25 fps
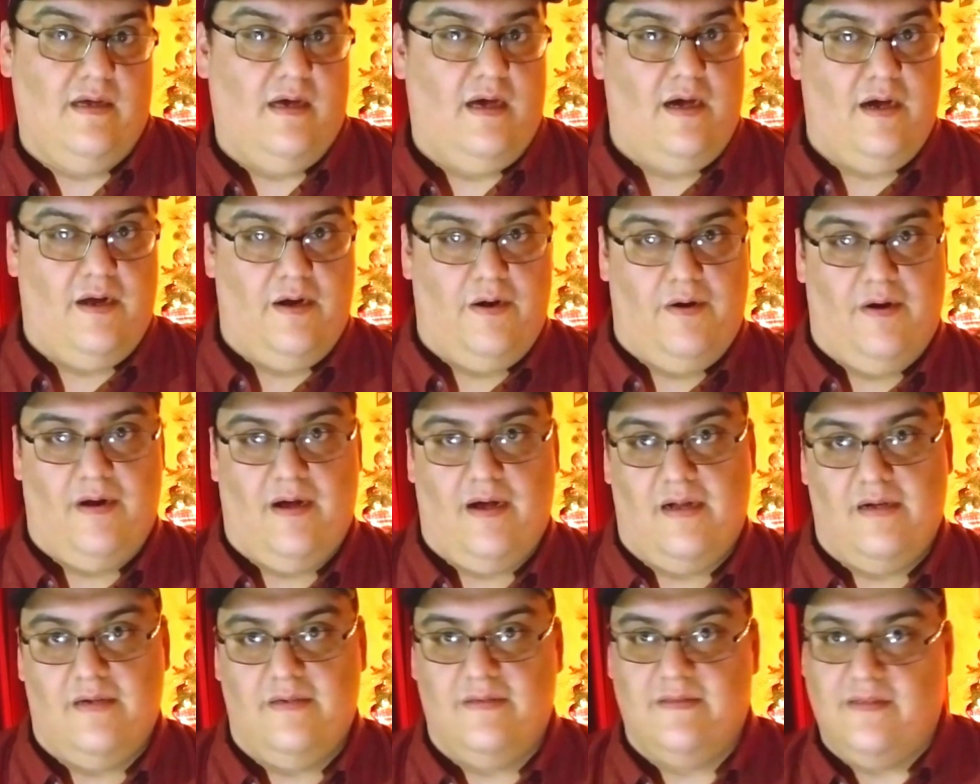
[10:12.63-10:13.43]

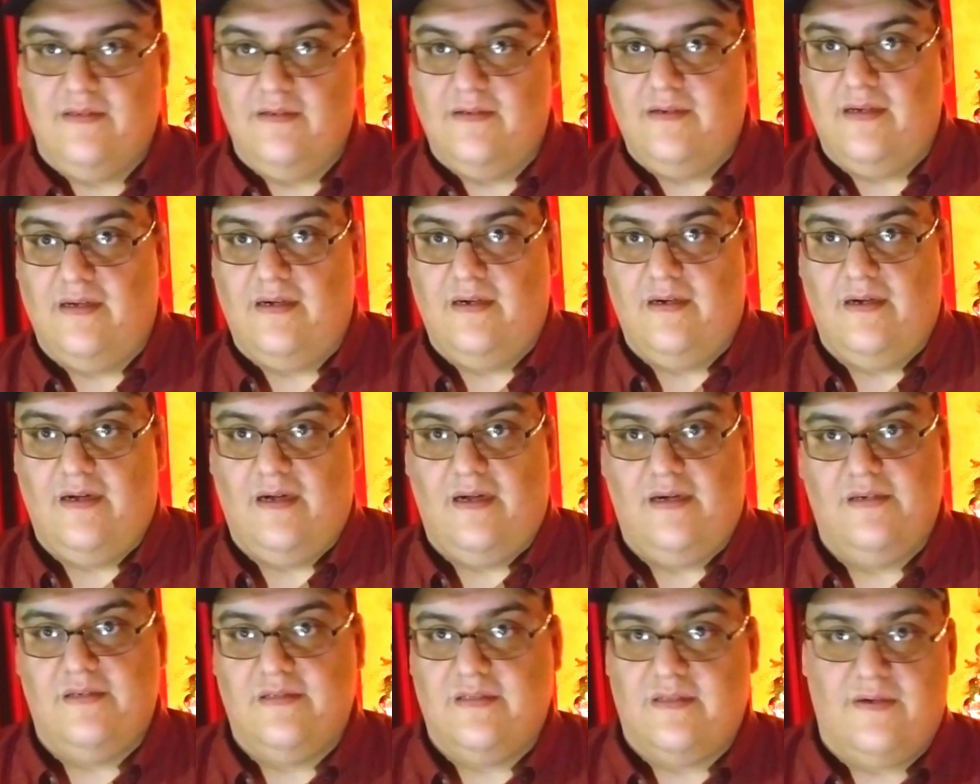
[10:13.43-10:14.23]
$100,
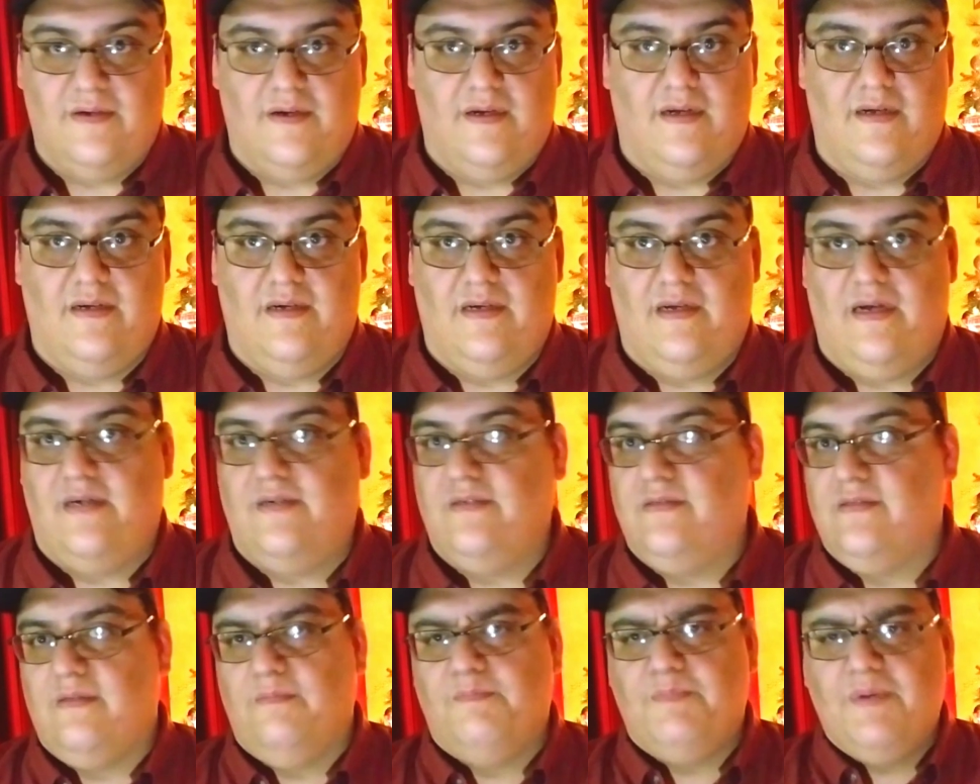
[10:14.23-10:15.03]
$200,
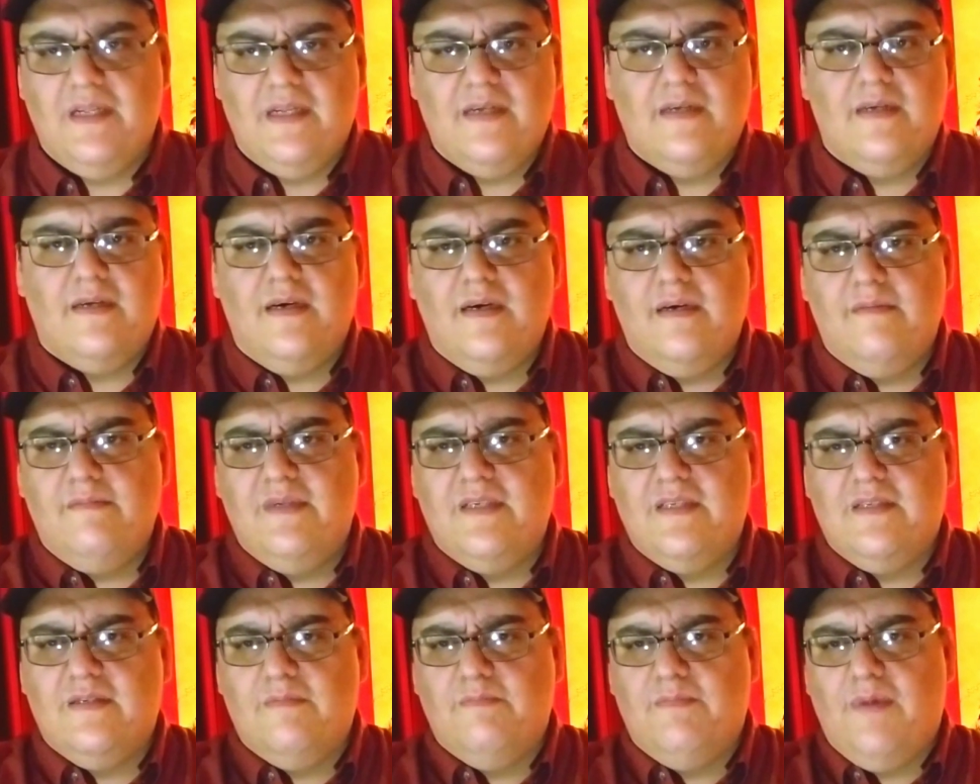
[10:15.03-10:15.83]
$300, depending on how
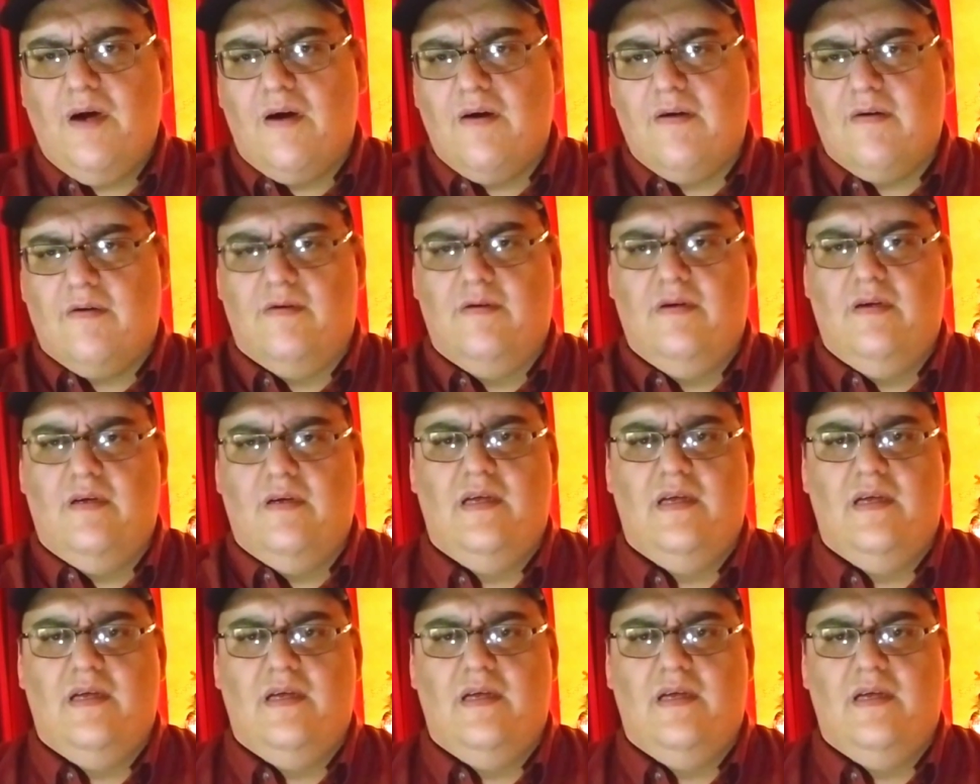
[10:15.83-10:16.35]
much you borrow.